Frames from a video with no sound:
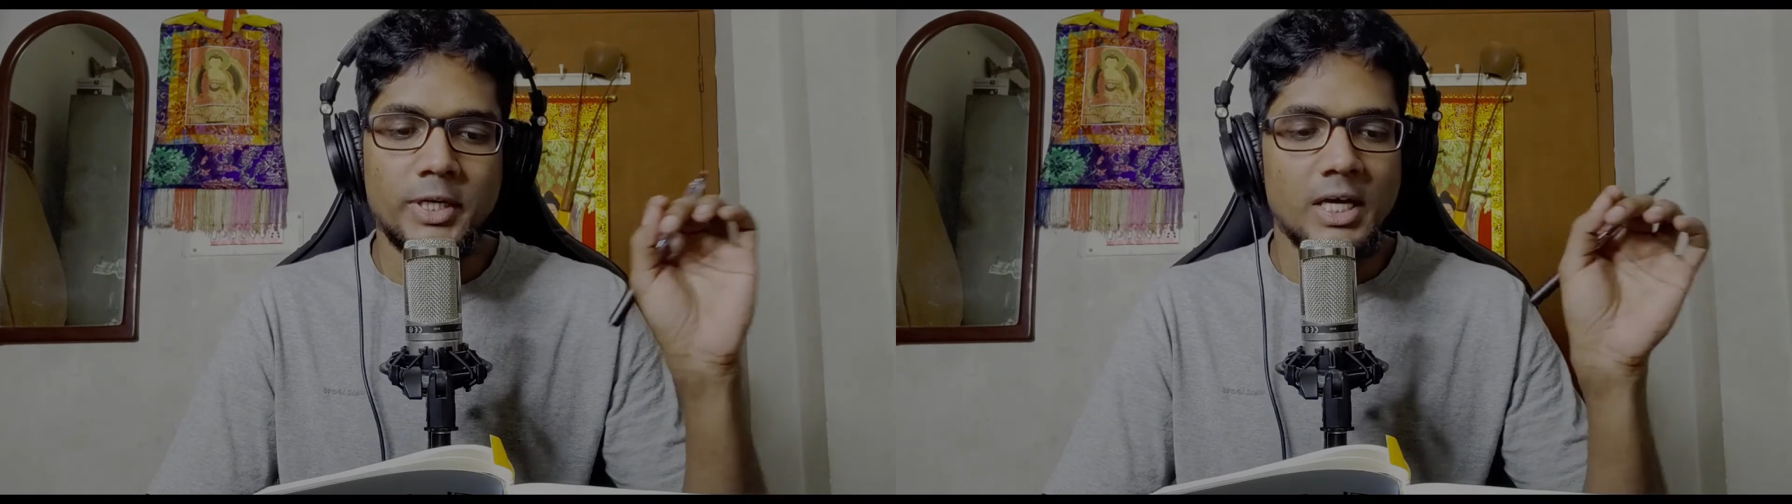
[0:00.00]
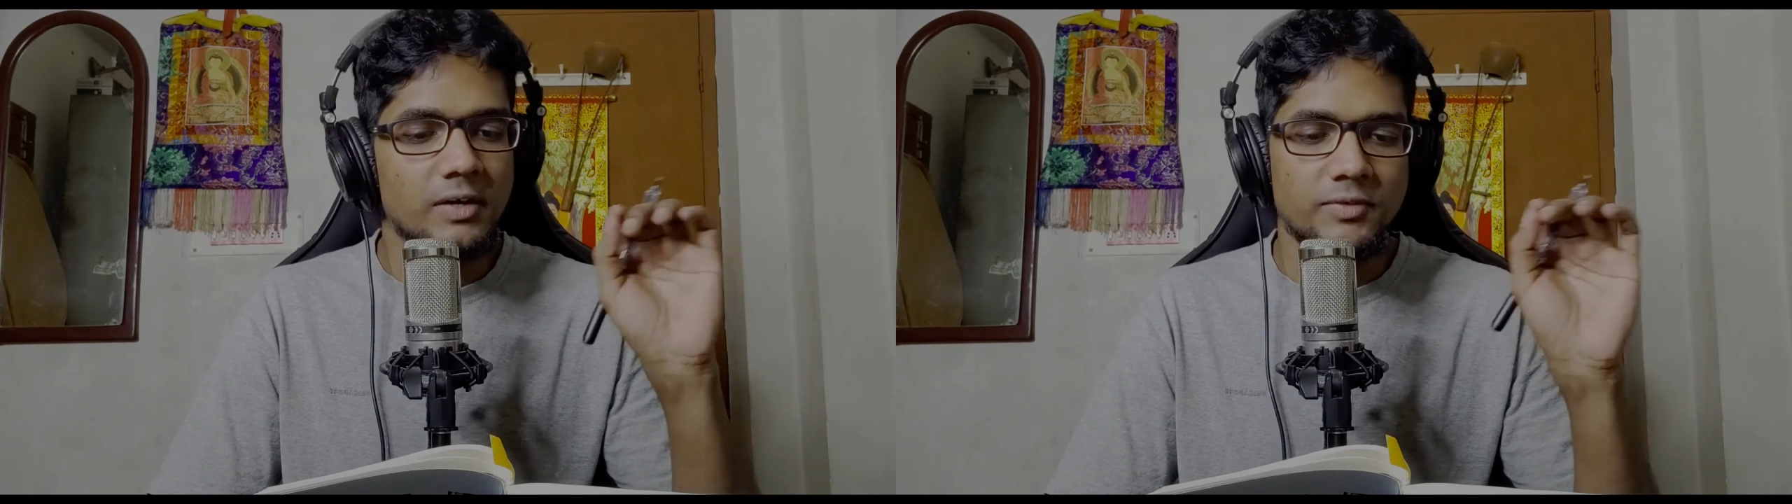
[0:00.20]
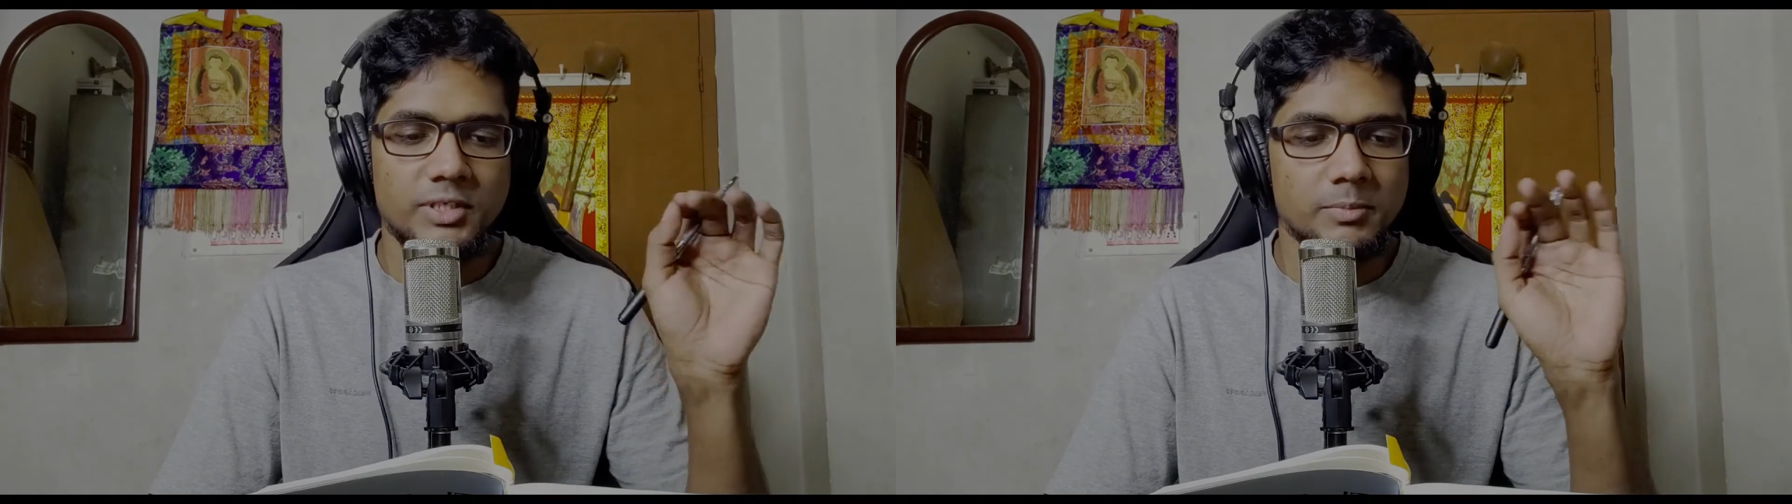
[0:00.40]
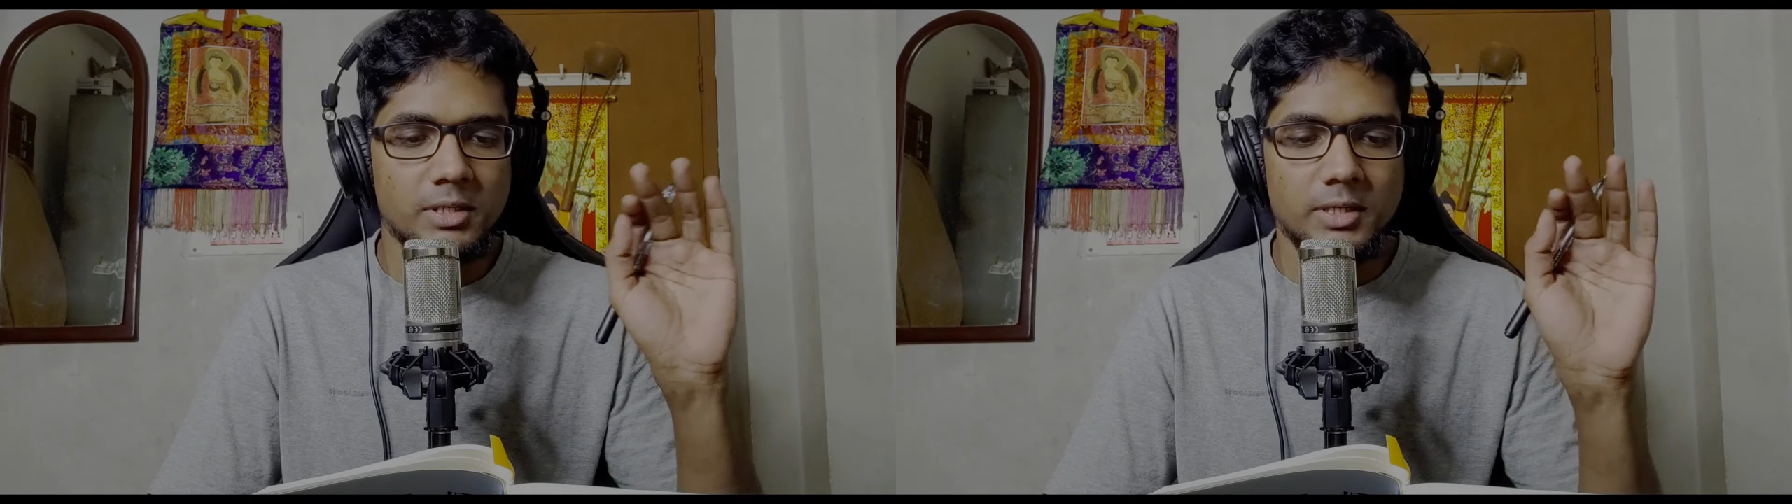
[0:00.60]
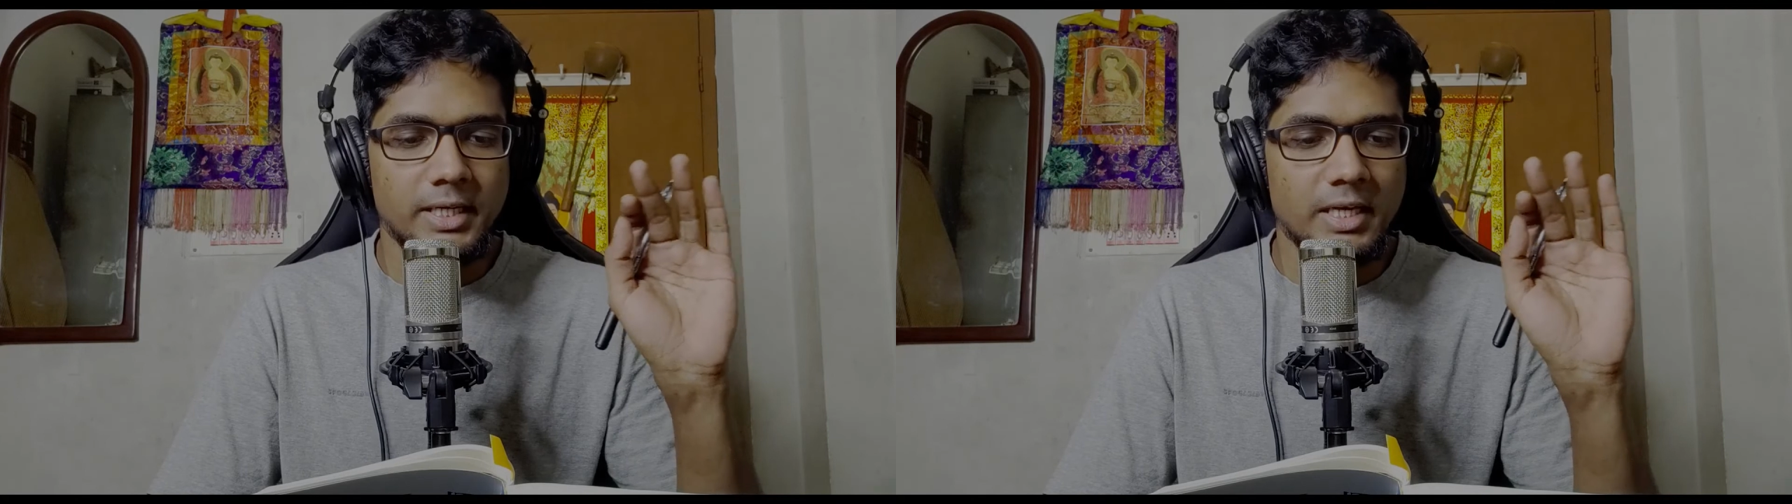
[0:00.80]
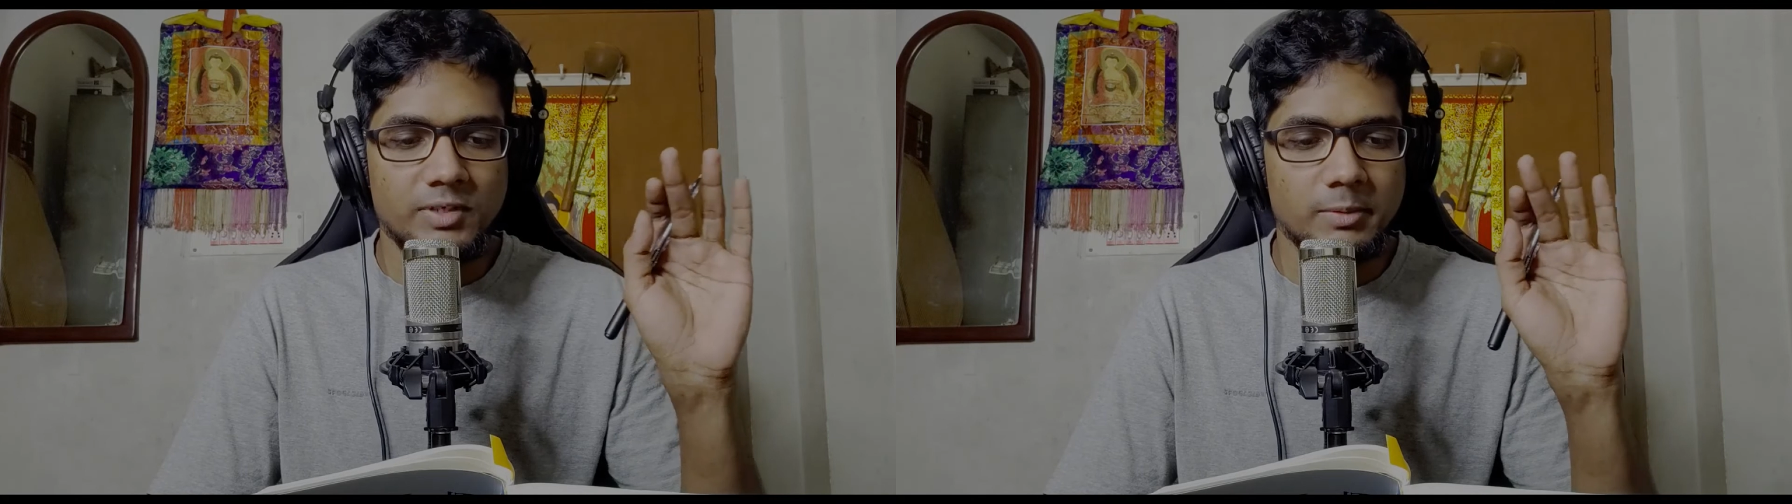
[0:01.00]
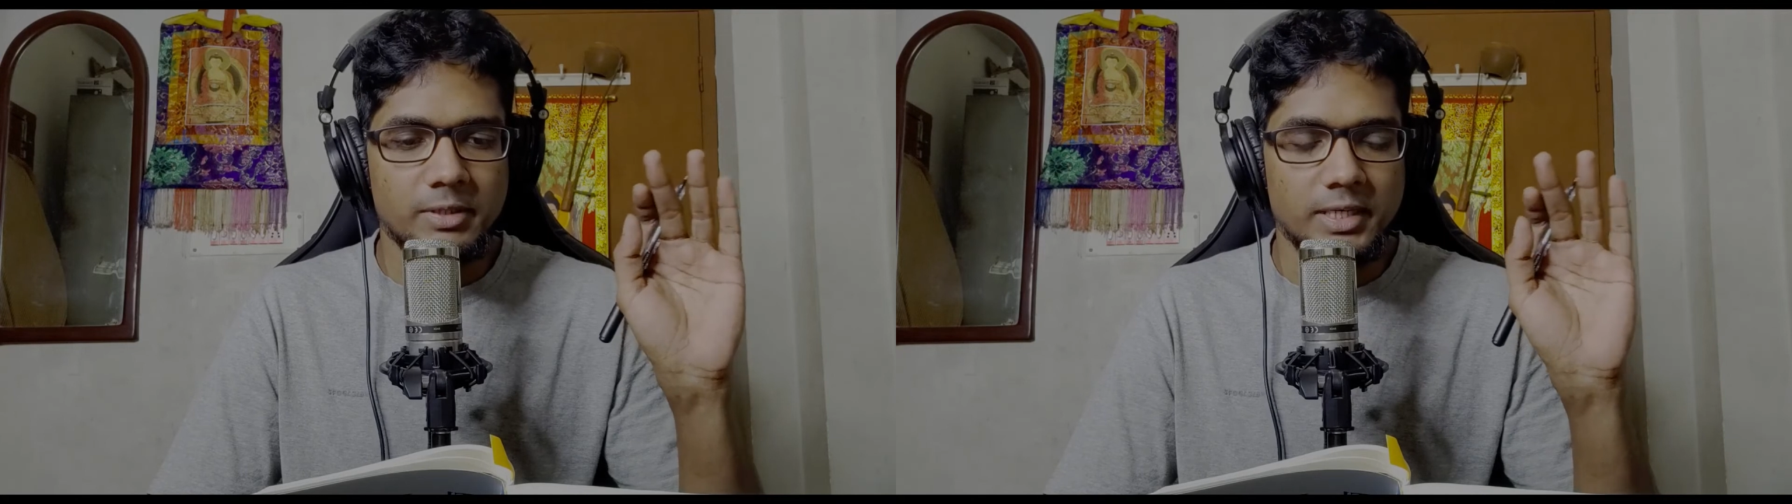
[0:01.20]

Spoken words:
inevitable